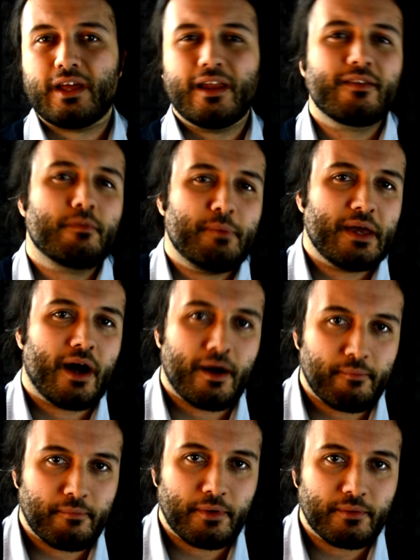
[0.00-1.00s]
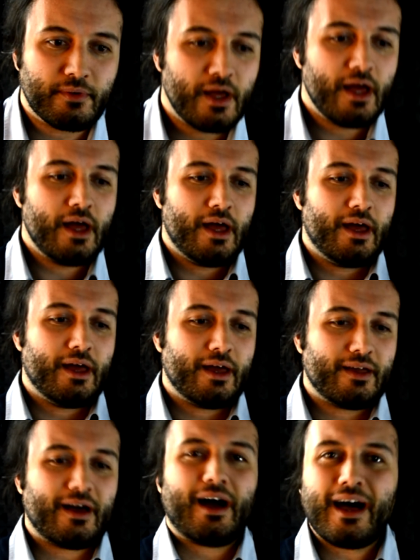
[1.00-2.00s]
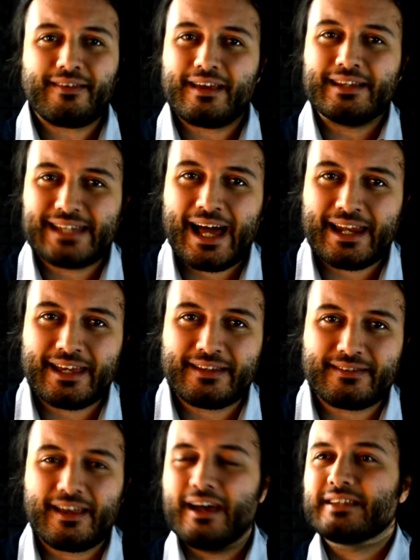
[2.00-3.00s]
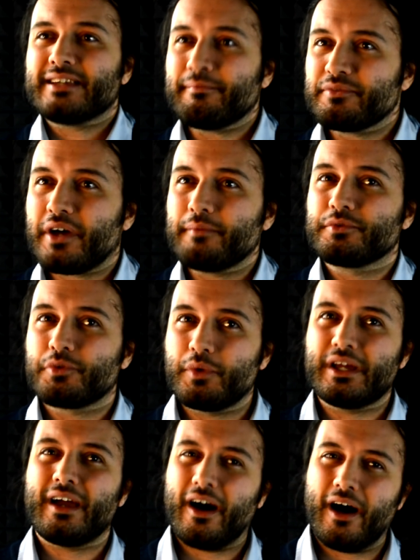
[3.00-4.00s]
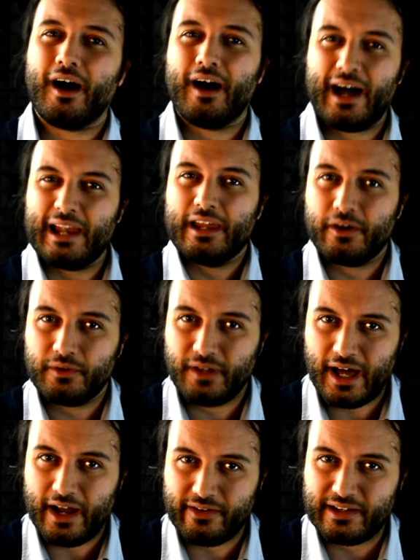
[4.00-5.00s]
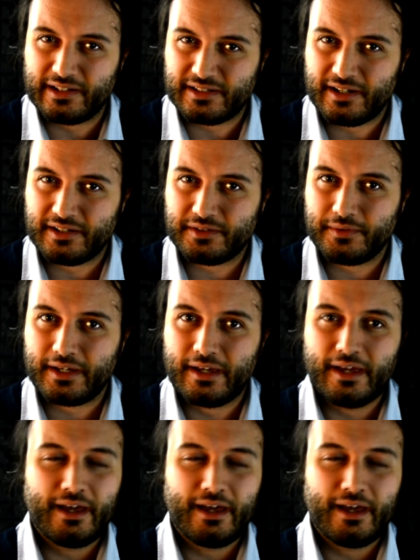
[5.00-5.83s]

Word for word: here, let's be humble. As Italians, sometimes we are a little arrogant, aren't we?